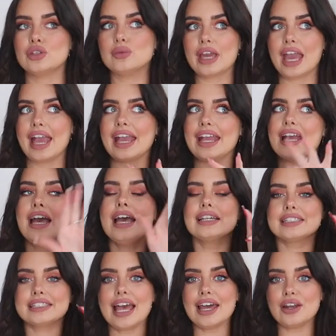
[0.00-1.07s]
UK
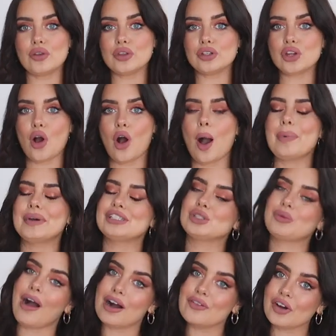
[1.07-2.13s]
10 on the top and
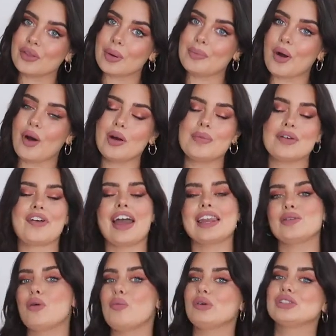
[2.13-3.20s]
12 on the bottom if
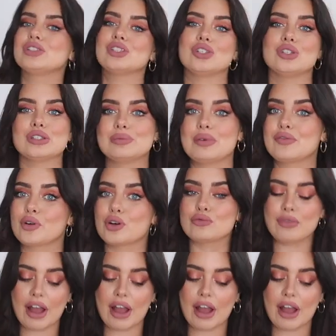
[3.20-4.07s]
anyone wants to use me for a